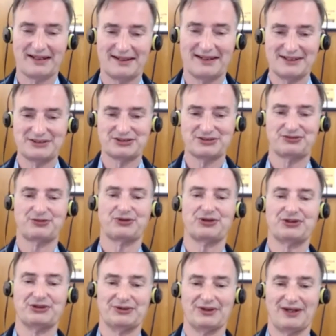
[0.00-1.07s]
answer for
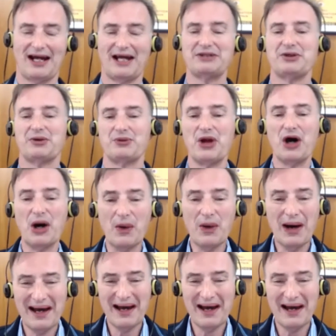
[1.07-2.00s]
you. I don't know.